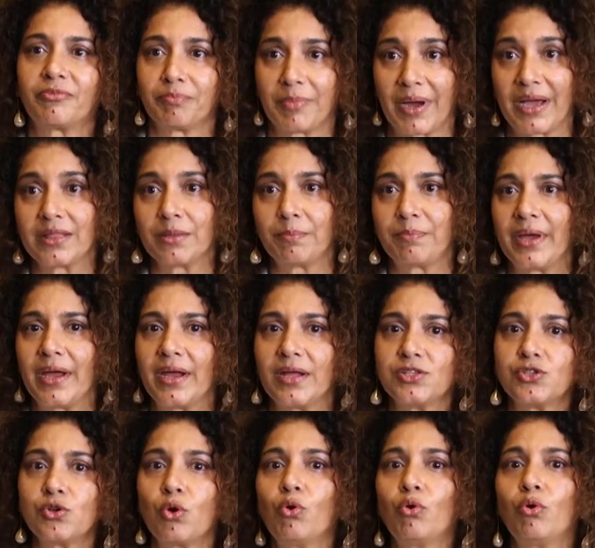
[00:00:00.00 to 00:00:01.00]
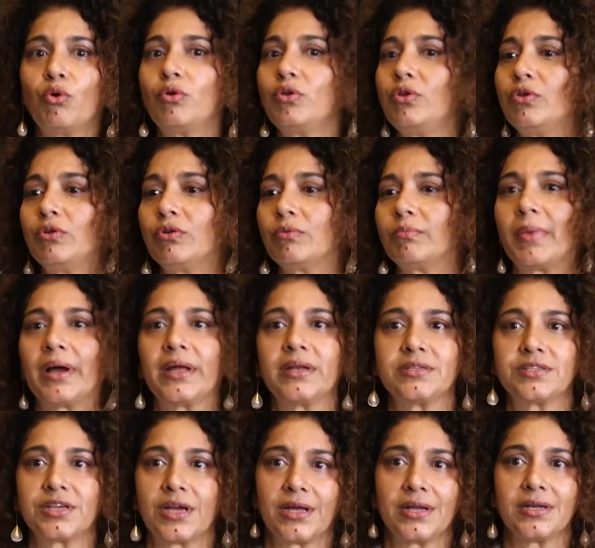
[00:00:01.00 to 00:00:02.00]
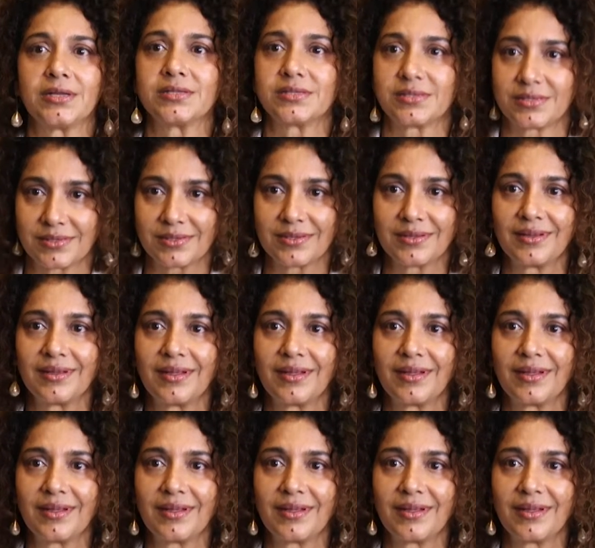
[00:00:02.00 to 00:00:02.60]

by the parents, oh, you know, my child is